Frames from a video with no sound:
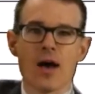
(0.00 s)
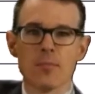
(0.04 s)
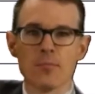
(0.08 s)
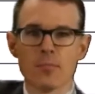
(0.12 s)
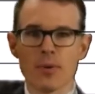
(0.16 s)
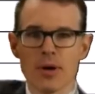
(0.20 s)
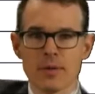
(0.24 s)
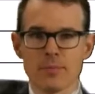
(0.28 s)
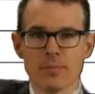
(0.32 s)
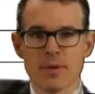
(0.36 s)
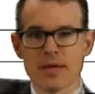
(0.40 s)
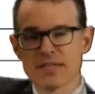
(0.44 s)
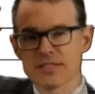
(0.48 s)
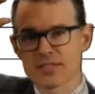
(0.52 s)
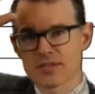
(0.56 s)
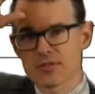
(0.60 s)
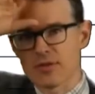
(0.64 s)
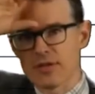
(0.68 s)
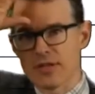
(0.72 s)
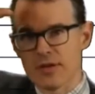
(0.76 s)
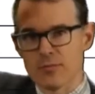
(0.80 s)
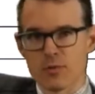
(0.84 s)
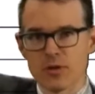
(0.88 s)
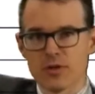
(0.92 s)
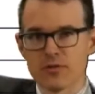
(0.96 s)
But
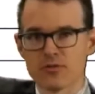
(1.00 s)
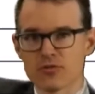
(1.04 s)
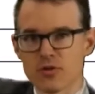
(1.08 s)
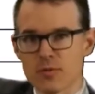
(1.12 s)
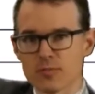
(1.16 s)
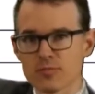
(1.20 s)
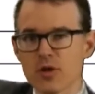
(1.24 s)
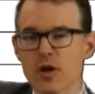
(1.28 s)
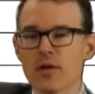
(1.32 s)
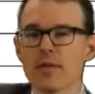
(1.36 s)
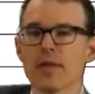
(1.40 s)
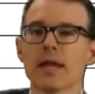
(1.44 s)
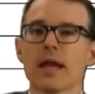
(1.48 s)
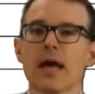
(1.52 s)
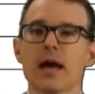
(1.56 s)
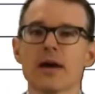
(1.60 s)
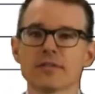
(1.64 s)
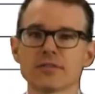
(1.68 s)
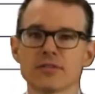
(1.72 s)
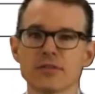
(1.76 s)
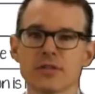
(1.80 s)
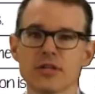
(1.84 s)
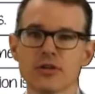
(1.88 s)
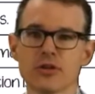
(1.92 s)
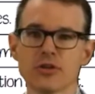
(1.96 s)
basically, we've stripped all that
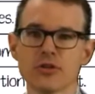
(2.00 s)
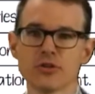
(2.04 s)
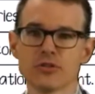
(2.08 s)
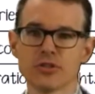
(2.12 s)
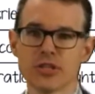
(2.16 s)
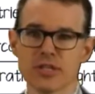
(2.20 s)
out. So here are your